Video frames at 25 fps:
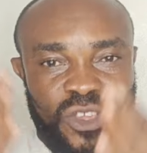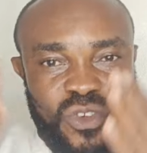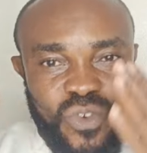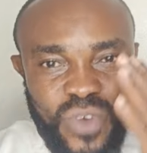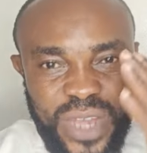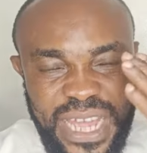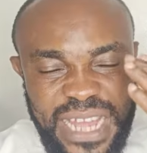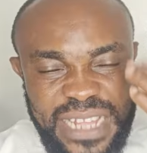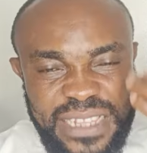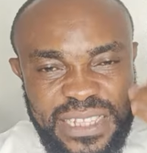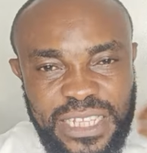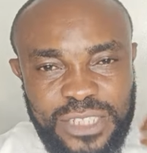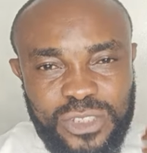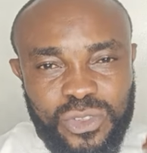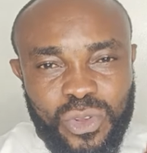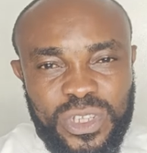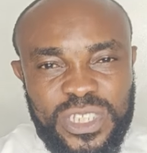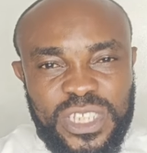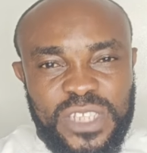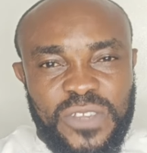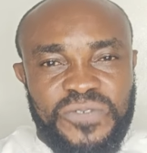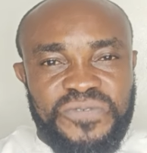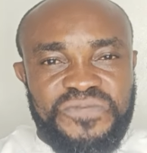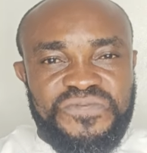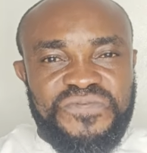you can
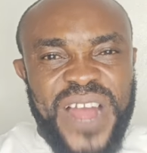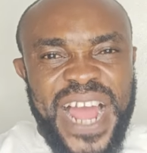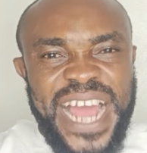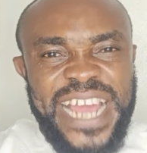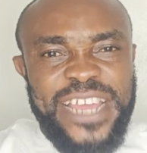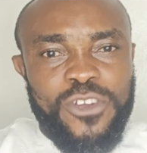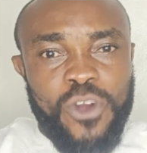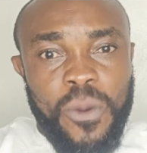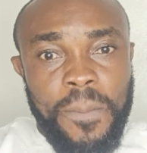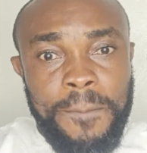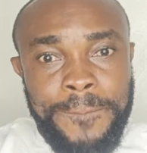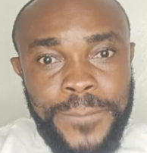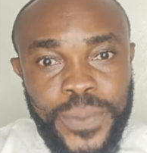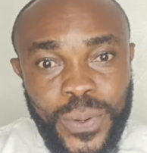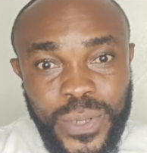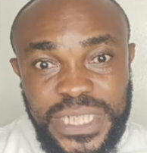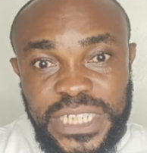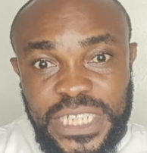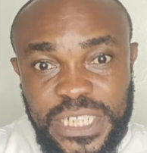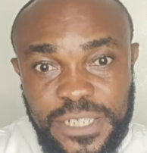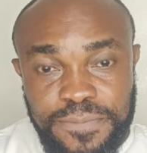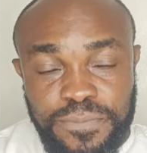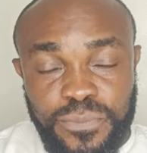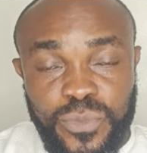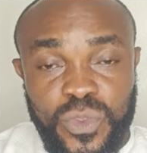detoxify your
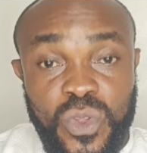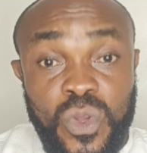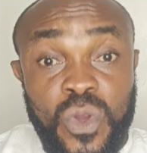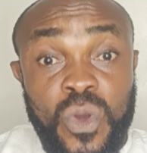body